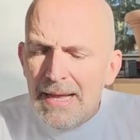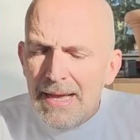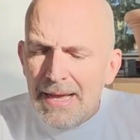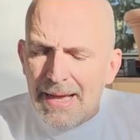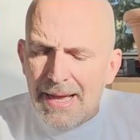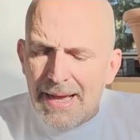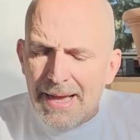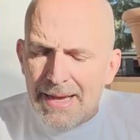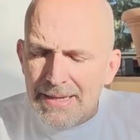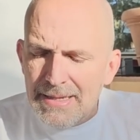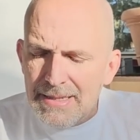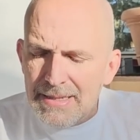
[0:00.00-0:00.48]

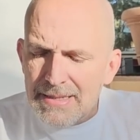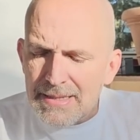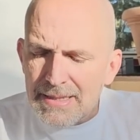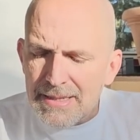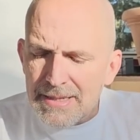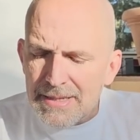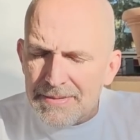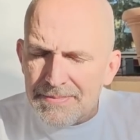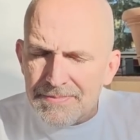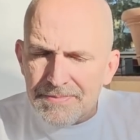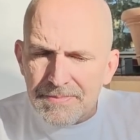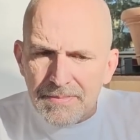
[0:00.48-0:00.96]
And
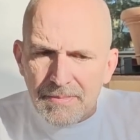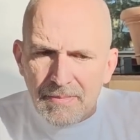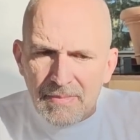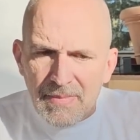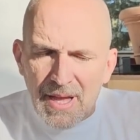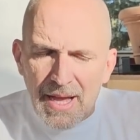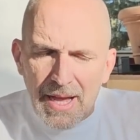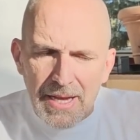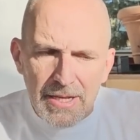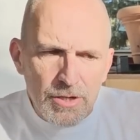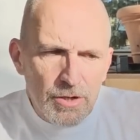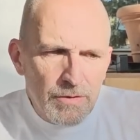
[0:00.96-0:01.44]

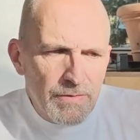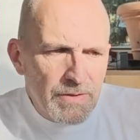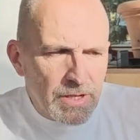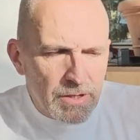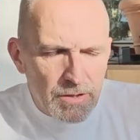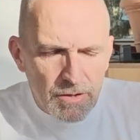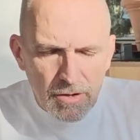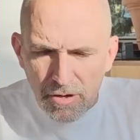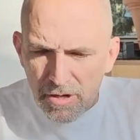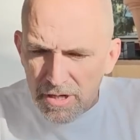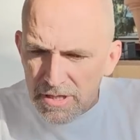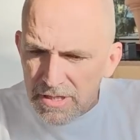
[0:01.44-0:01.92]
I dove it
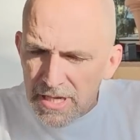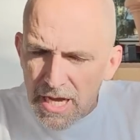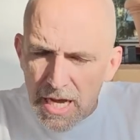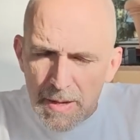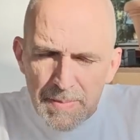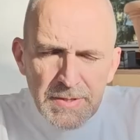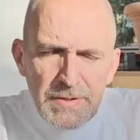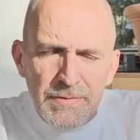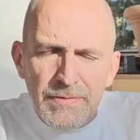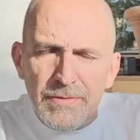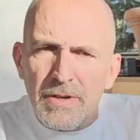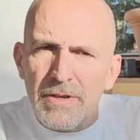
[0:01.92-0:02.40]
in all
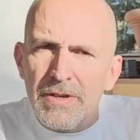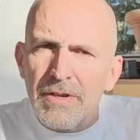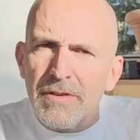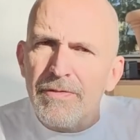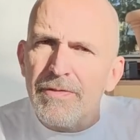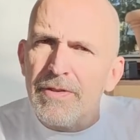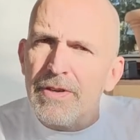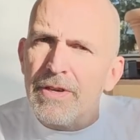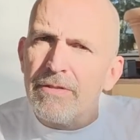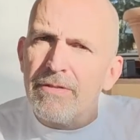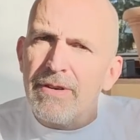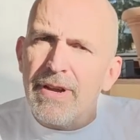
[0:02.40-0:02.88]
types of
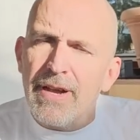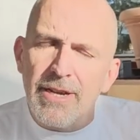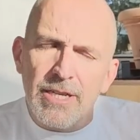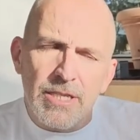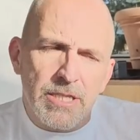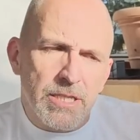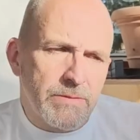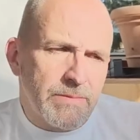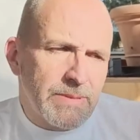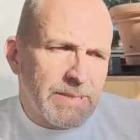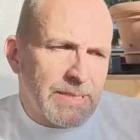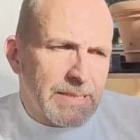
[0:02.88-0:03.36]

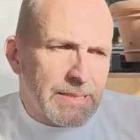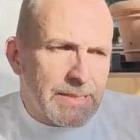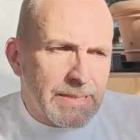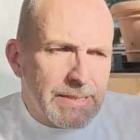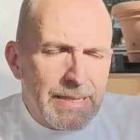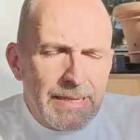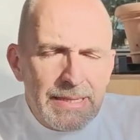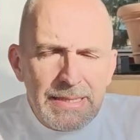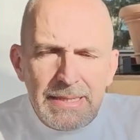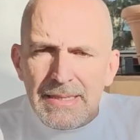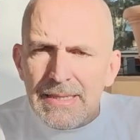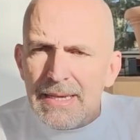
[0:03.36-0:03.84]
configuration, with a
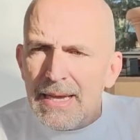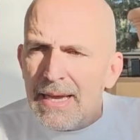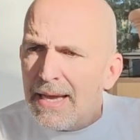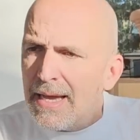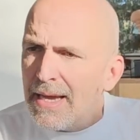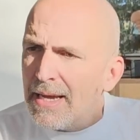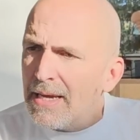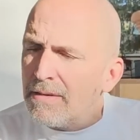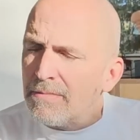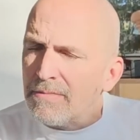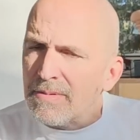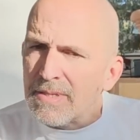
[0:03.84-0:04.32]
single
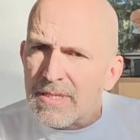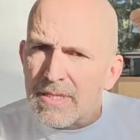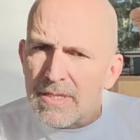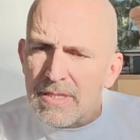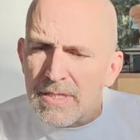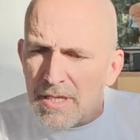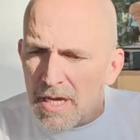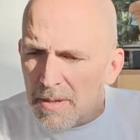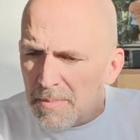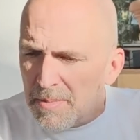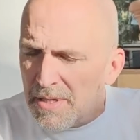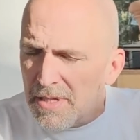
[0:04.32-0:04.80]
tank, with
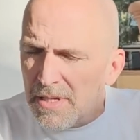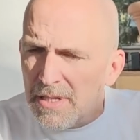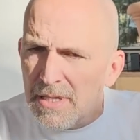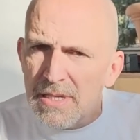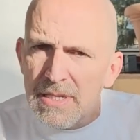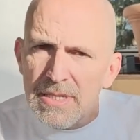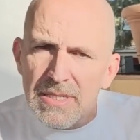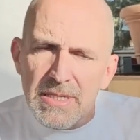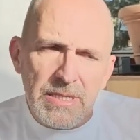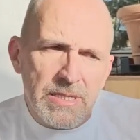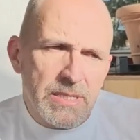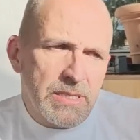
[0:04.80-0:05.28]

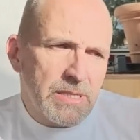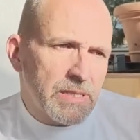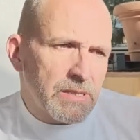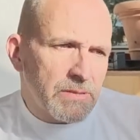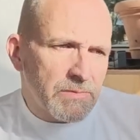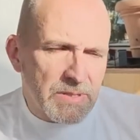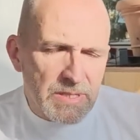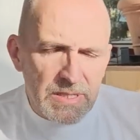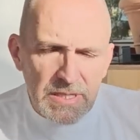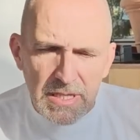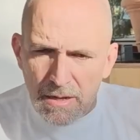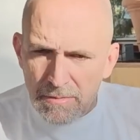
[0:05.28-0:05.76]
doubles
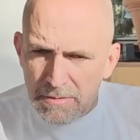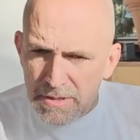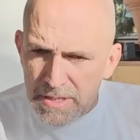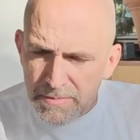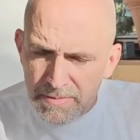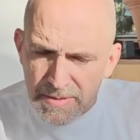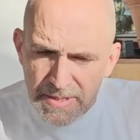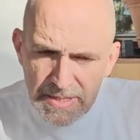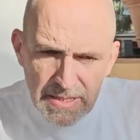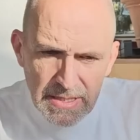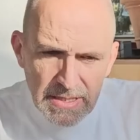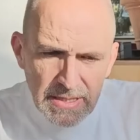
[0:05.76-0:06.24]
with
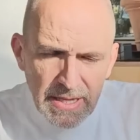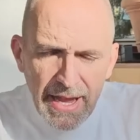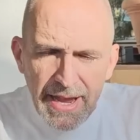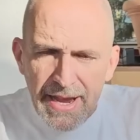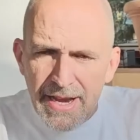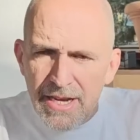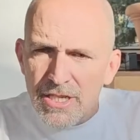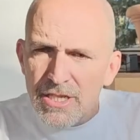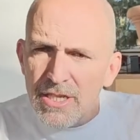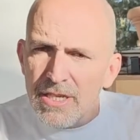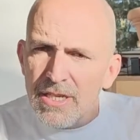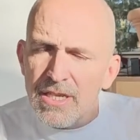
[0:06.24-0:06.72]

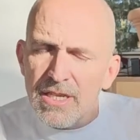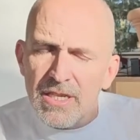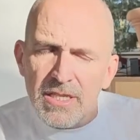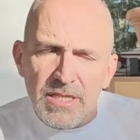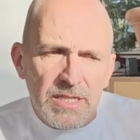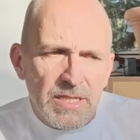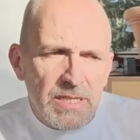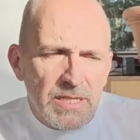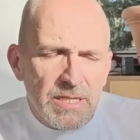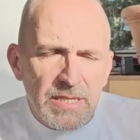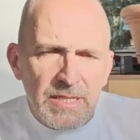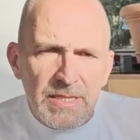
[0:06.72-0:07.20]
stages,
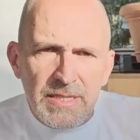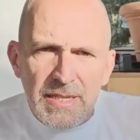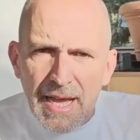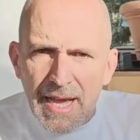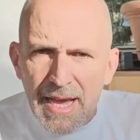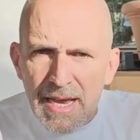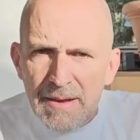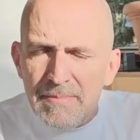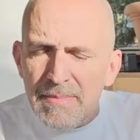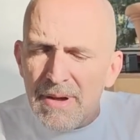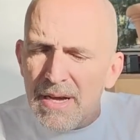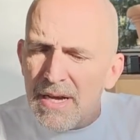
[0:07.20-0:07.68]

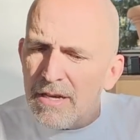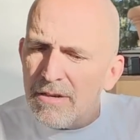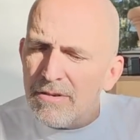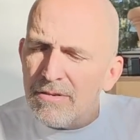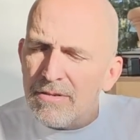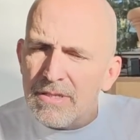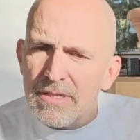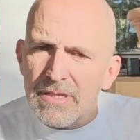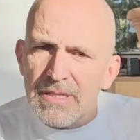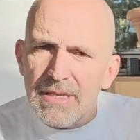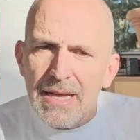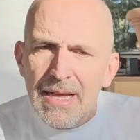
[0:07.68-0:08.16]
side
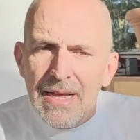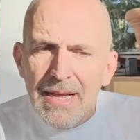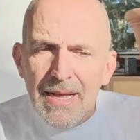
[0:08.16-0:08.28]
mount,